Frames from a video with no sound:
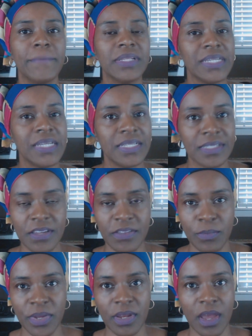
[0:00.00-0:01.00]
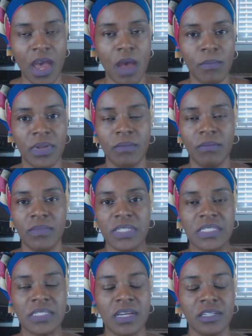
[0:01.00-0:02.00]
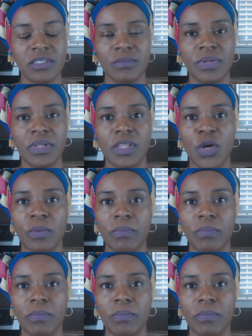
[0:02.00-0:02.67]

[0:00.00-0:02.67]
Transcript: please leave them in the comments section below,